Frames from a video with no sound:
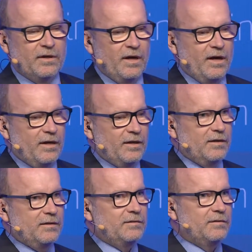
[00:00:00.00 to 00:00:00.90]

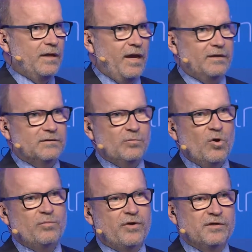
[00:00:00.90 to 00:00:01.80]
and more
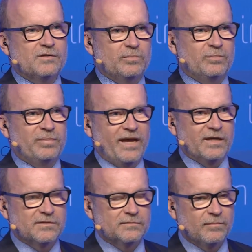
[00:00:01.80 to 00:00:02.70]
predictable place.